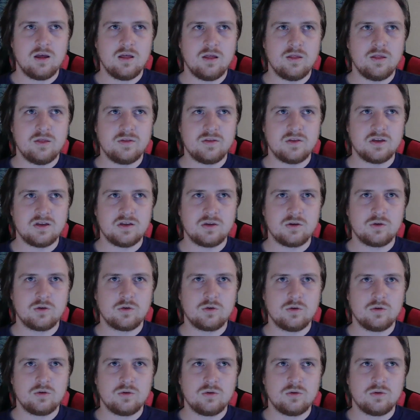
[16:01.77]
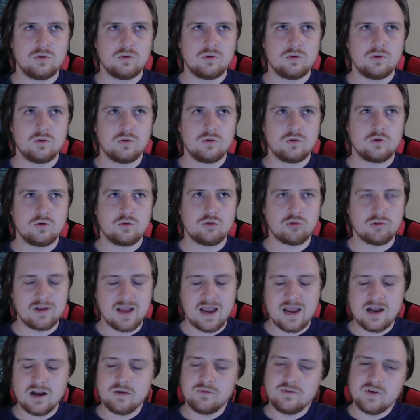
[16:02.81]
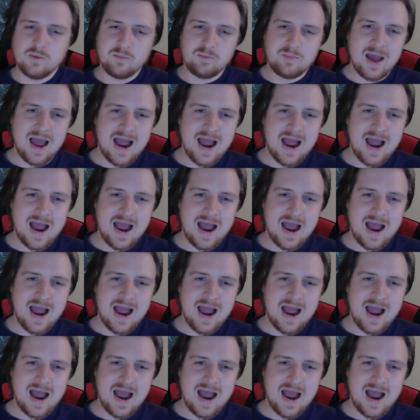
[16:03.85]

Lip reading: the creative and